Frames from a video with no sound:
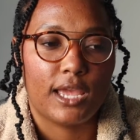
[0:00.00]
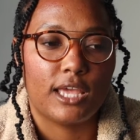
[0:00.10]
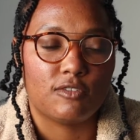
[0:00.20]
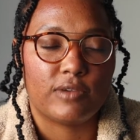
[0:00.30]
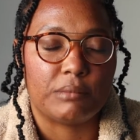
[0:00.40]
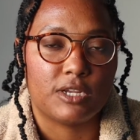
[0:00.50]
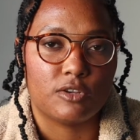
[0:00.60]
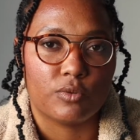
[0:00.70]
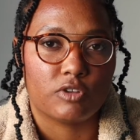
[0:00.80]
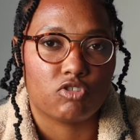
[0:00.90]
His family
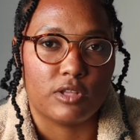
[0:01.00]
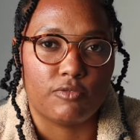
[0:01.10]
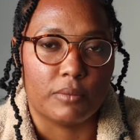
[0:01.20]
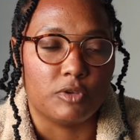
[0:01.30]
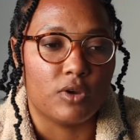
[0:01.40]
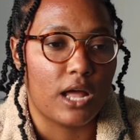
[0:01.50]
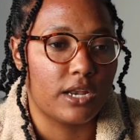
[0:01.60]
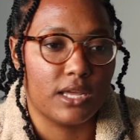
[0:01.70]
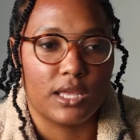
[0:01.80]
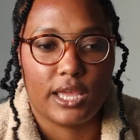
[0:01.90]
is originally from
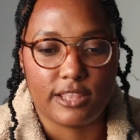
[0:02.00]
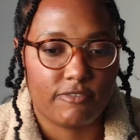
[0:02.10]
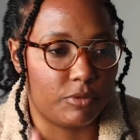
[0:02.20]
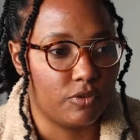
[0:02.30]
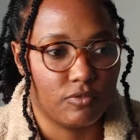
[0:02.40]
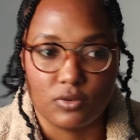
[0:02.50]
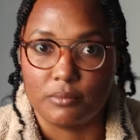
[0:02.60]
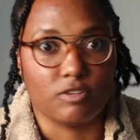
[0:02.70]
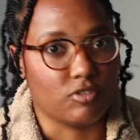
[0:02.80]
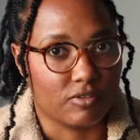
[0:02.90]
Uganda and they've moved to a
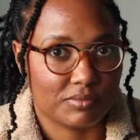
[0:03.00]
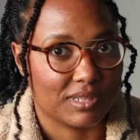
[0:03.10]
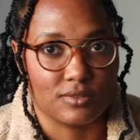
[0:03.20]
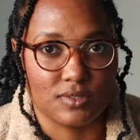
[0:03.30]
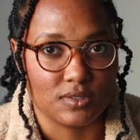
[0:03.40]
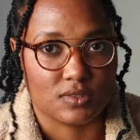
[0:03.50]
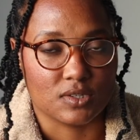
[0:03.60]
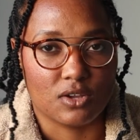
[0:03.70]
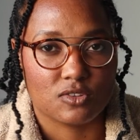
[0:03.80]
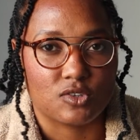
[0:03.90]
bunch of different places. It's a
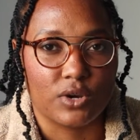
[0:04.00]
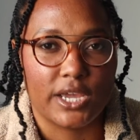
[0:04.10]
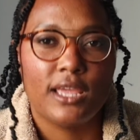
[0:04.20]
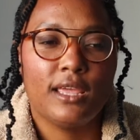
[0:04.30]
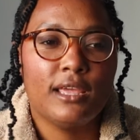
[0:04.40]
long story.